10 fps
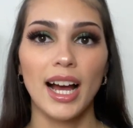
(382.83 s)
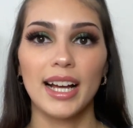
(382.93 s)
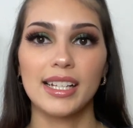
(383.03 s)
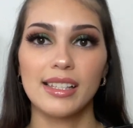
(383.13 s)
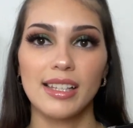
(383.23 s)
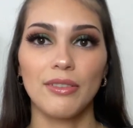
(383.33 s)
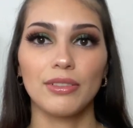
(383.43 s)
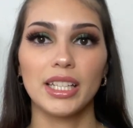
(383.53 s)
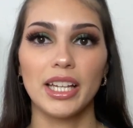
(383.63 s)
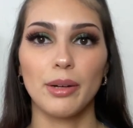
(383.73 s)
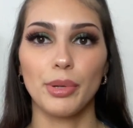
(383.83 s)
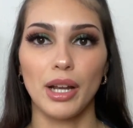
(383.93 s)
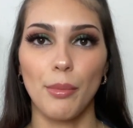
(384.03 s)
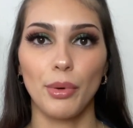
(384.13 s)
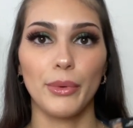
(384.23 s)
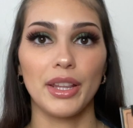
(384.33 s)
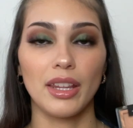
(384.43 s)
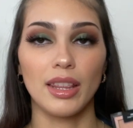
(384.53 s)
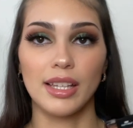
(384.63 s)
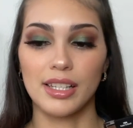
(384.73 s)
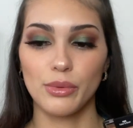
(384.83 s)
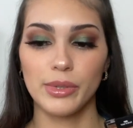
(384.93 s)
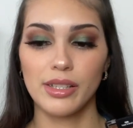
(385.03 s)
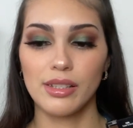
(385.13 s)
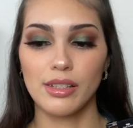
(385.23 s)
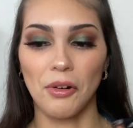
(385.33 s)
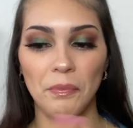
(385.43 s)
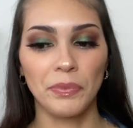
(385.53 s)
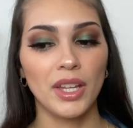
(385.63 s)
I can definitely amp it up with this one. So